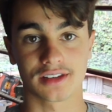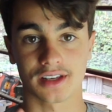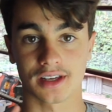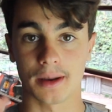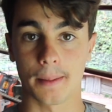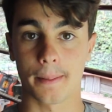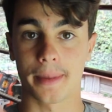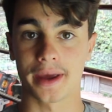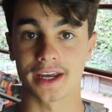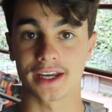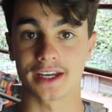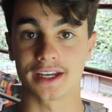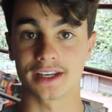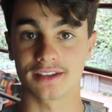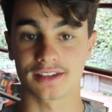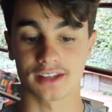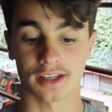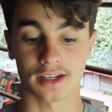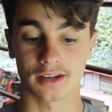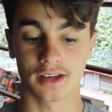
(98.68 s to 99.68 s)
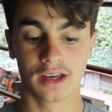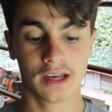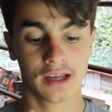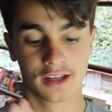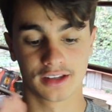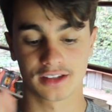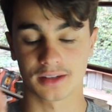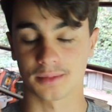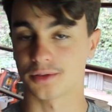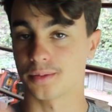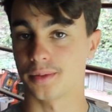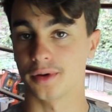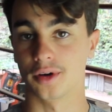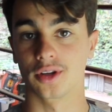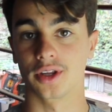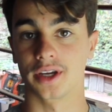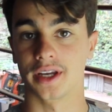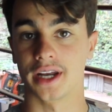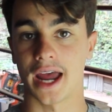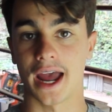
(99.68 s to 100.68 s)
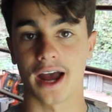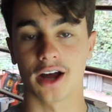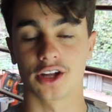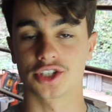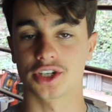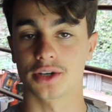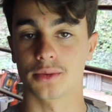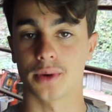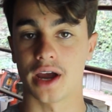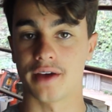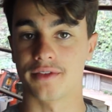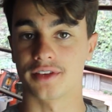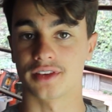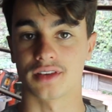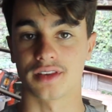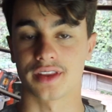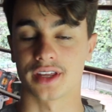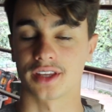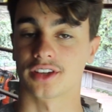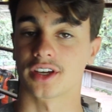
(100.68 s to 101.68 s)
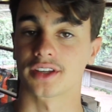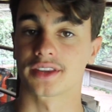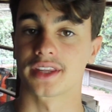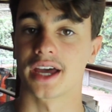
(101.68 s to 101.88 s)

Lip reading: and peas and some spirulina algae wafers and things like